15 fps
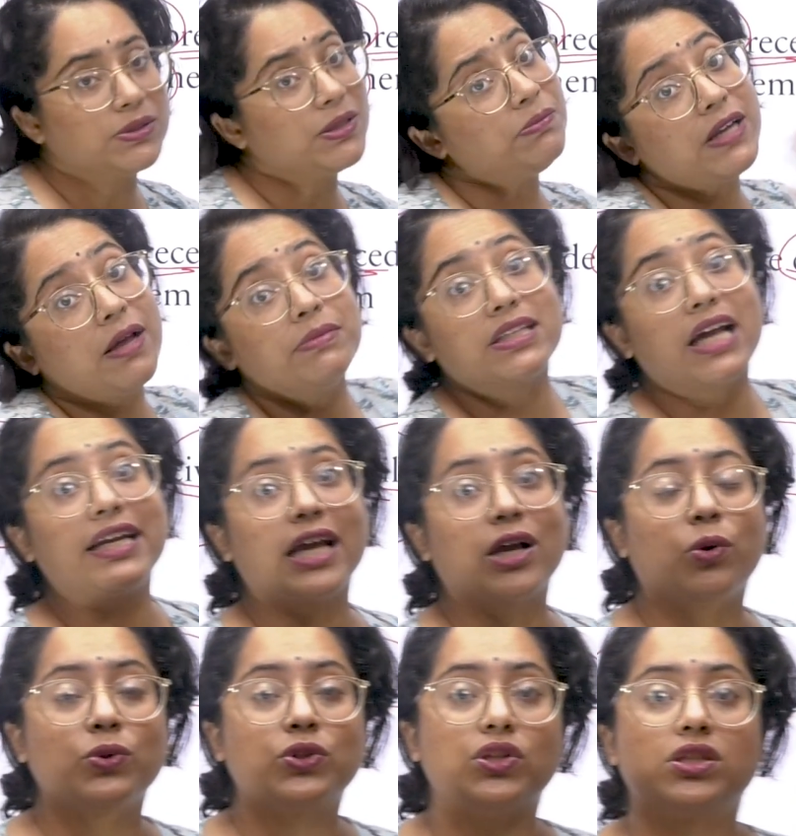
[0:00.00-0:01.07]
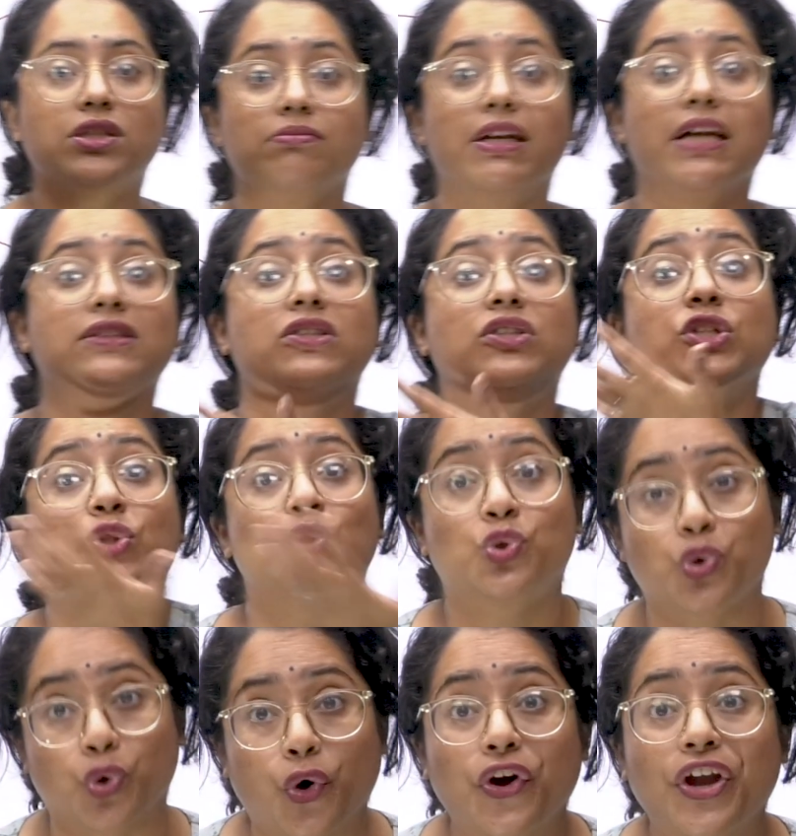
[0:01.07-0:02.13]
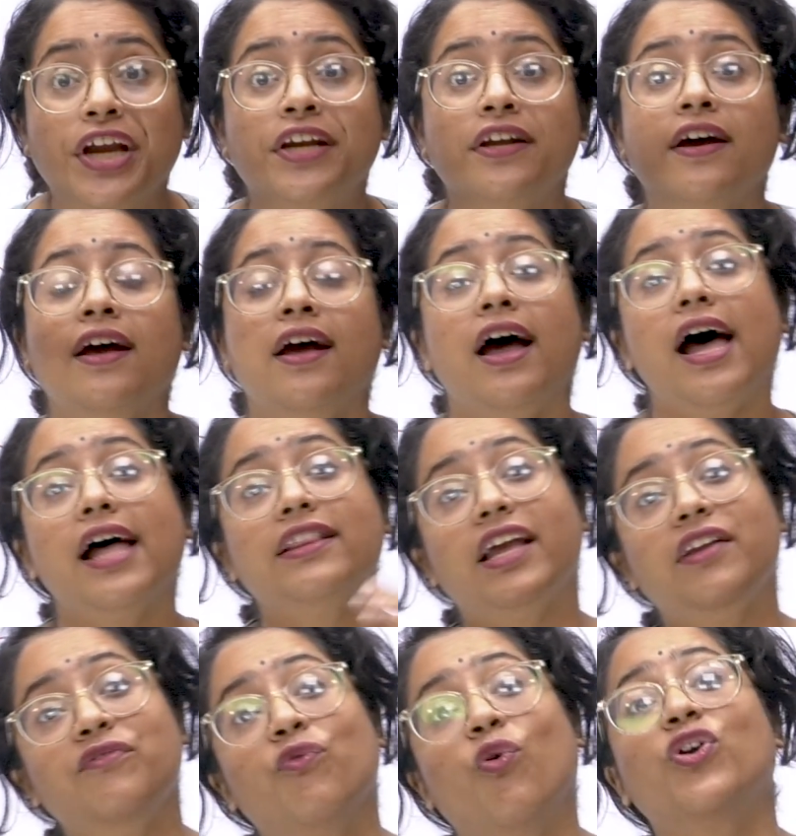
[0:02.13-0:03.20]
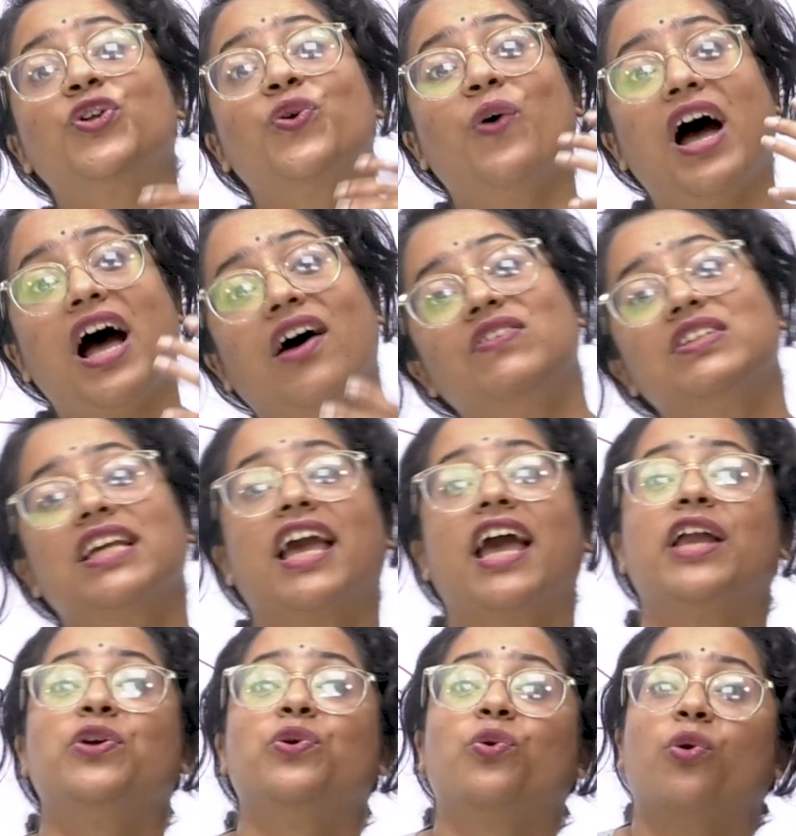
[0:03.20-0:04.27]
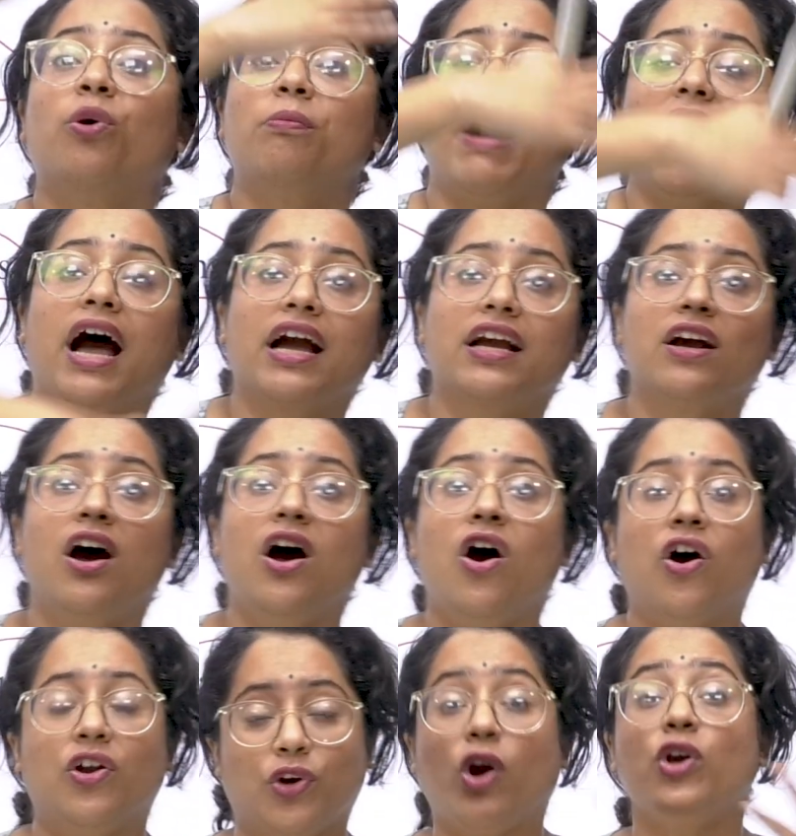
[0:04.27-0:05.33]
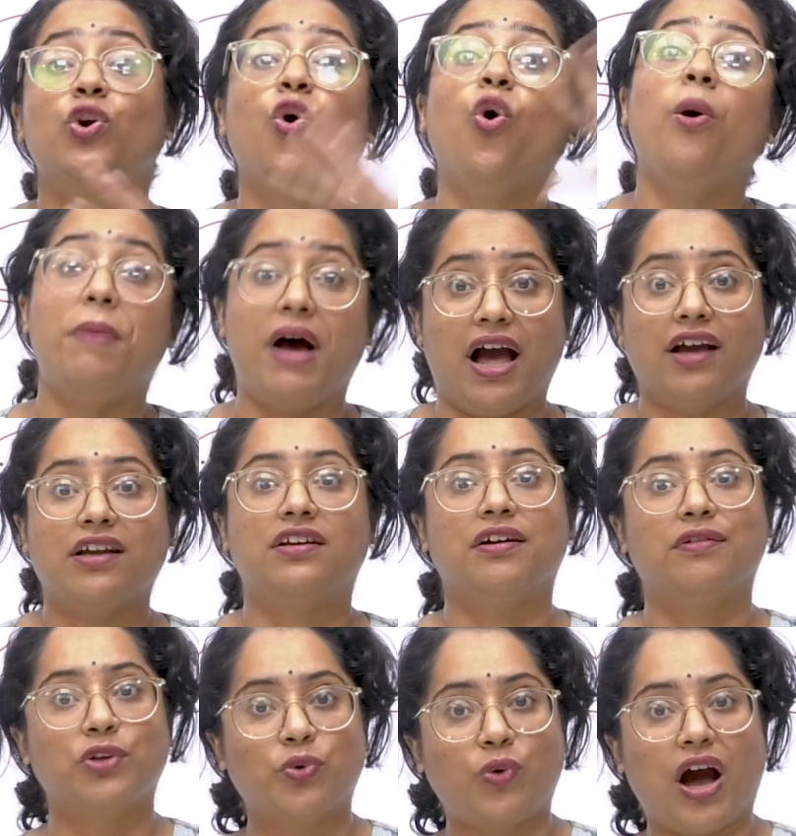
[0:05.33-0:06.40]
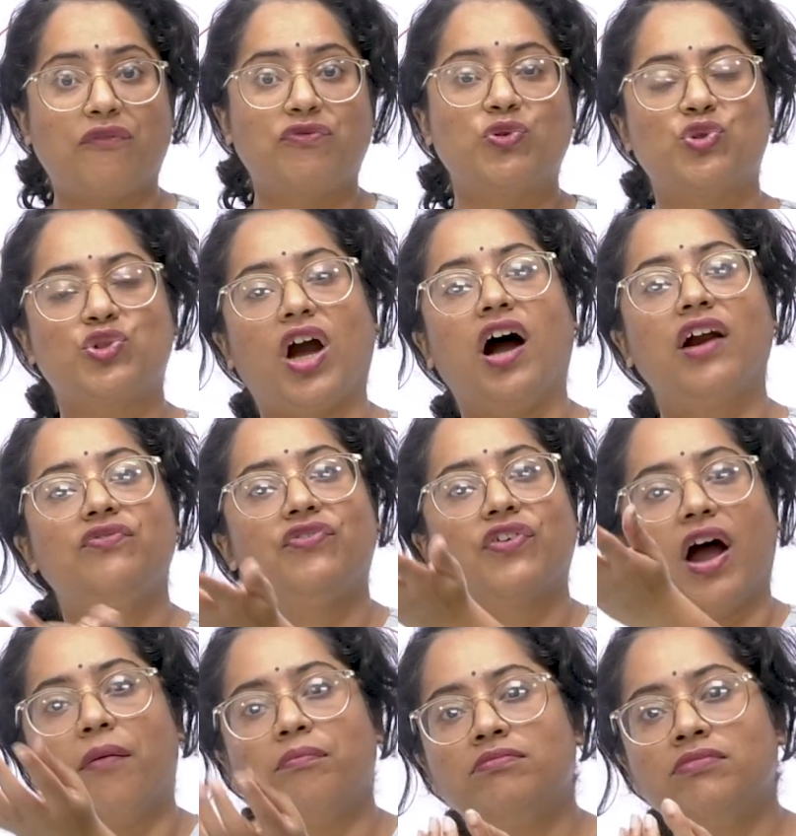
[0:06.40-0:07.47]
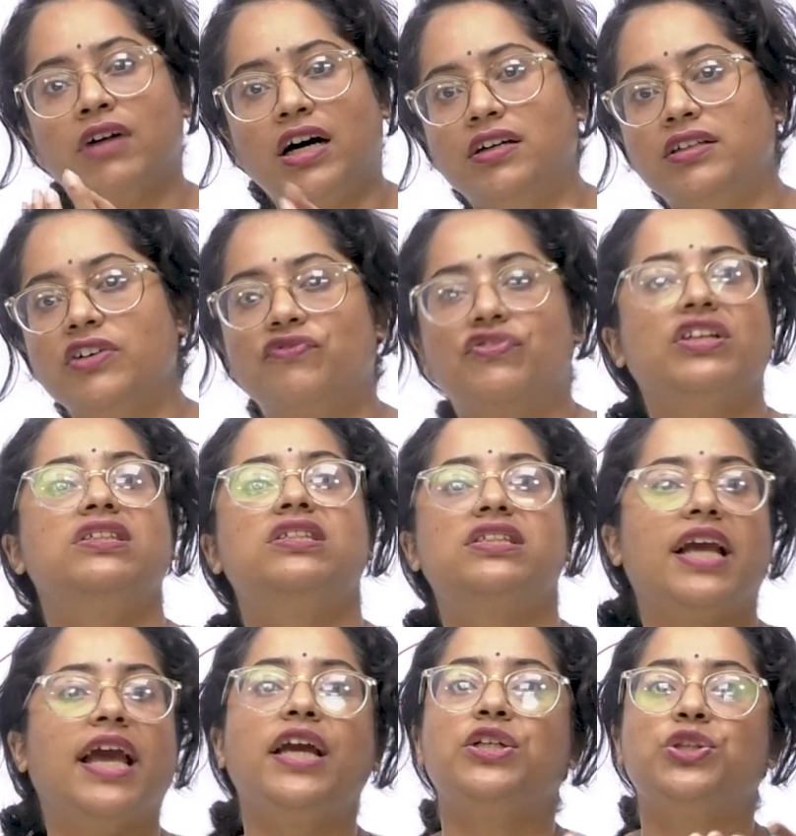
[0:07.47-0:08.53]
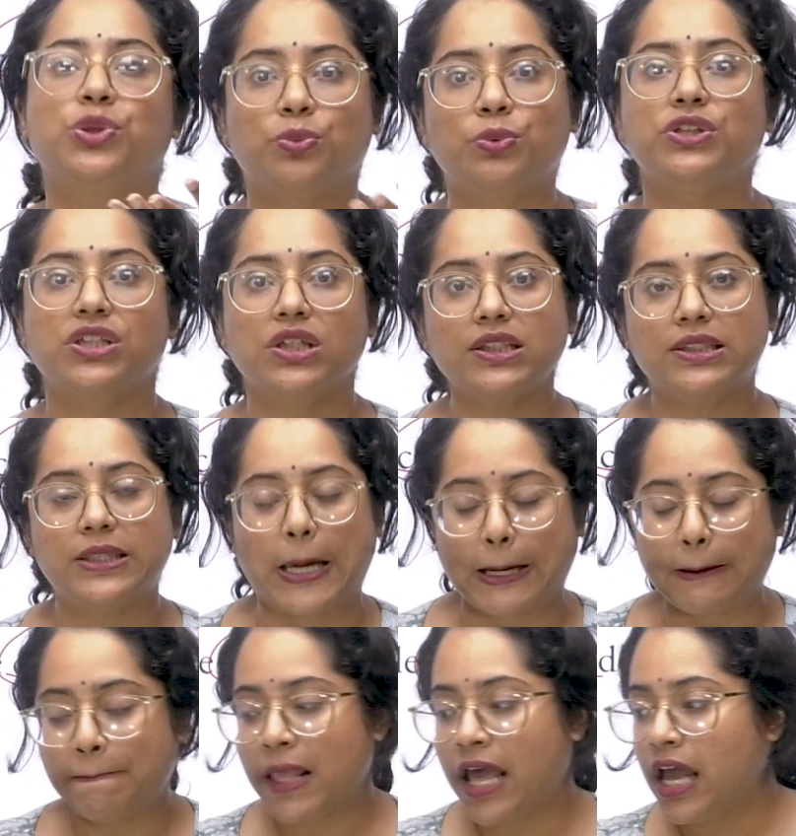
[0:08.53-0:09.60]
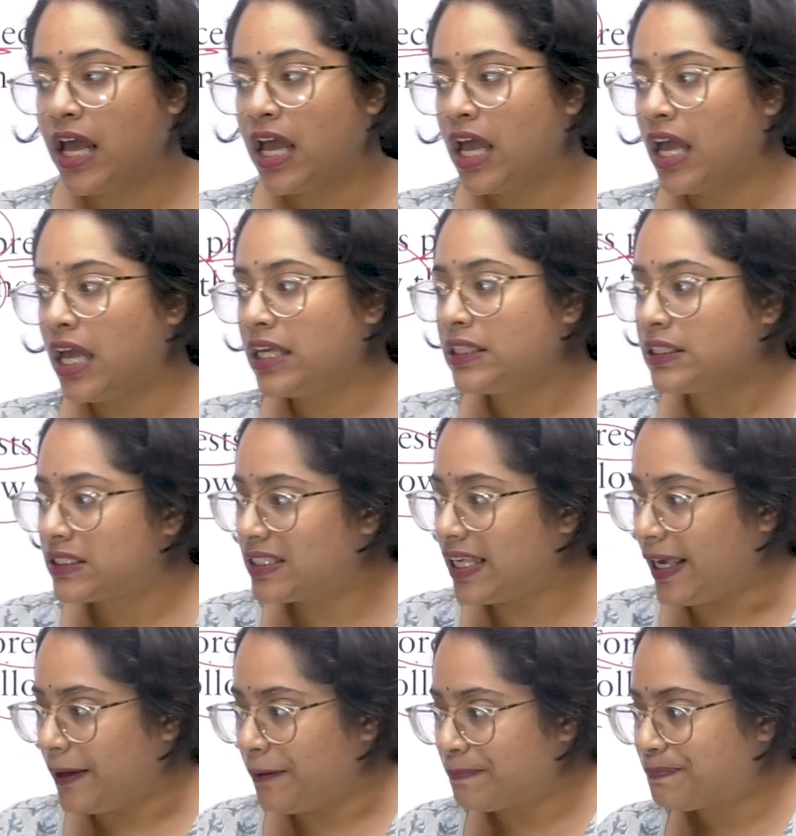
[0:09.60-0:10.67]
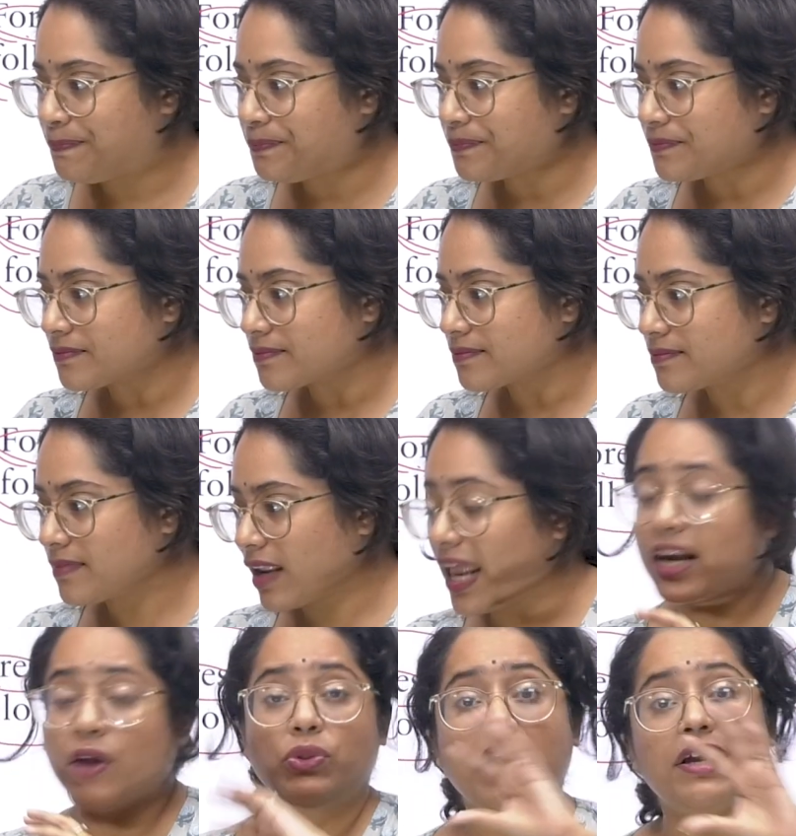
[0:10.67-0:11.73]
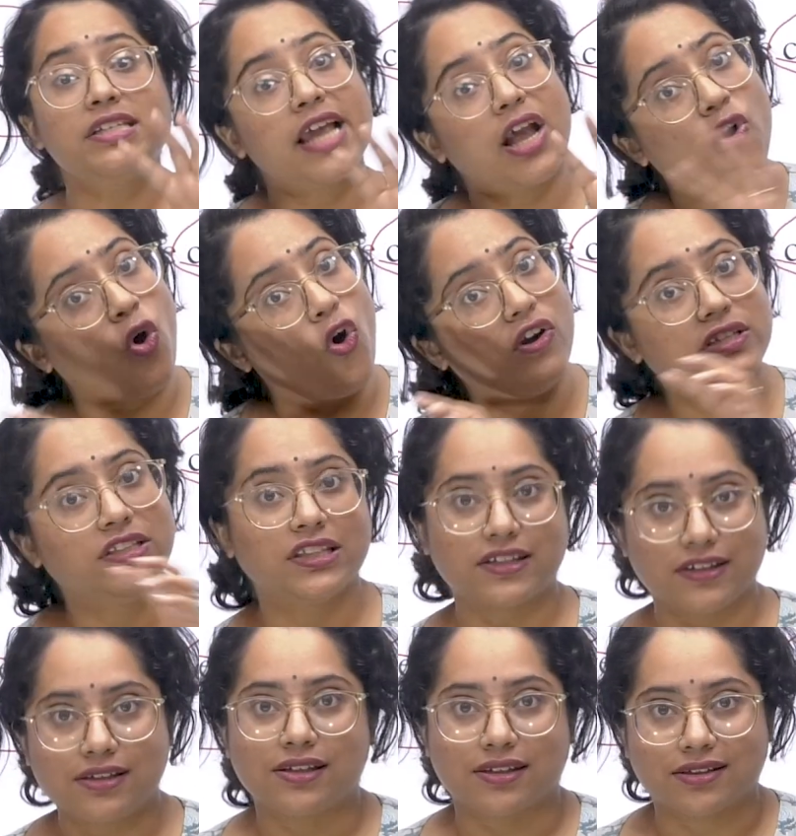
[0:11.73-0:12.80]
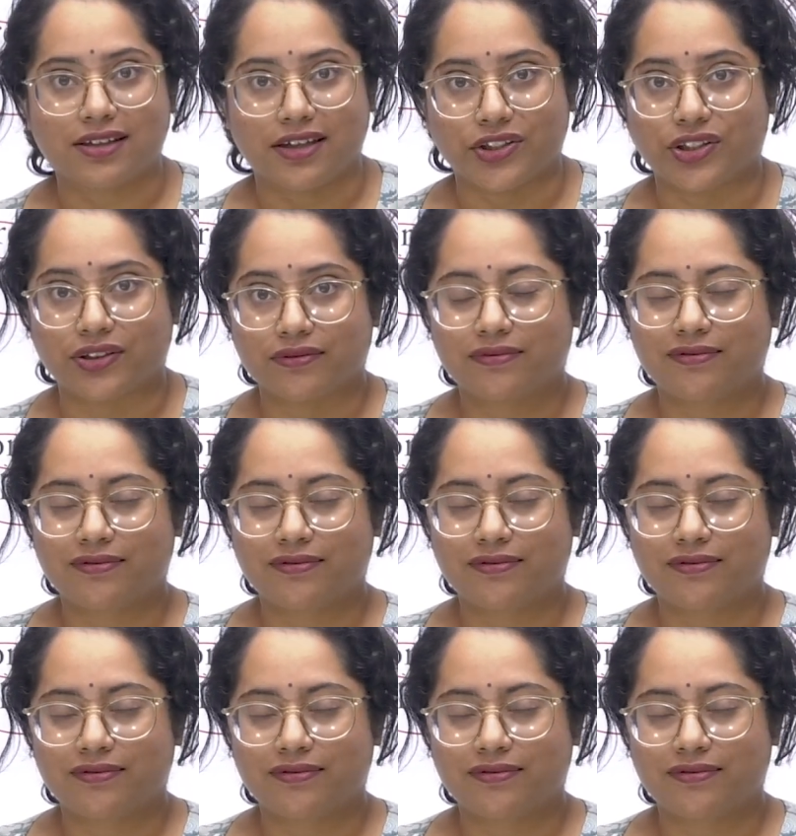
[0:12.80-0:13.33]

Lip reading: Sometimes that ecosystem gets destroyed, and then what you have is, again, you go back, you have to start from a different stage which is there. See, now that is ecological succession.